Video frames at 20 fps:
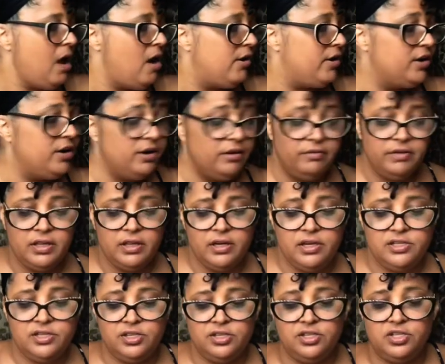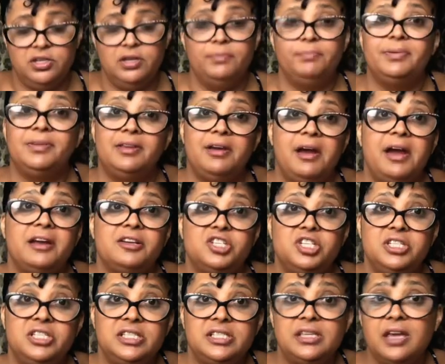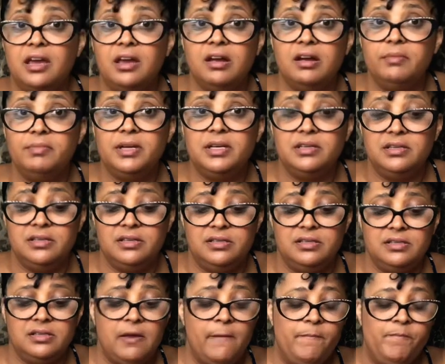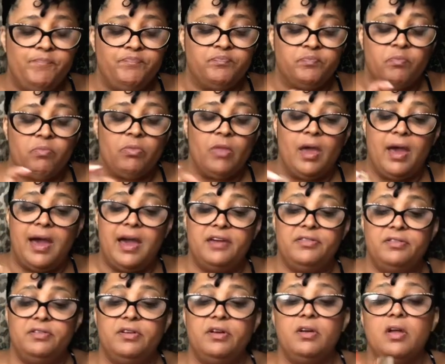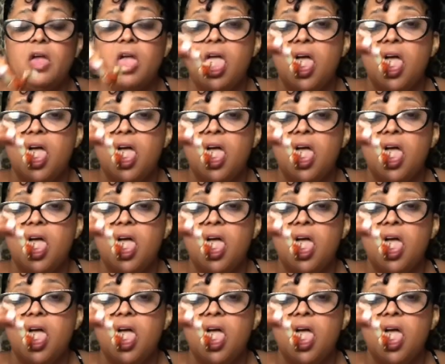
a good relationship, but they're actually scared because either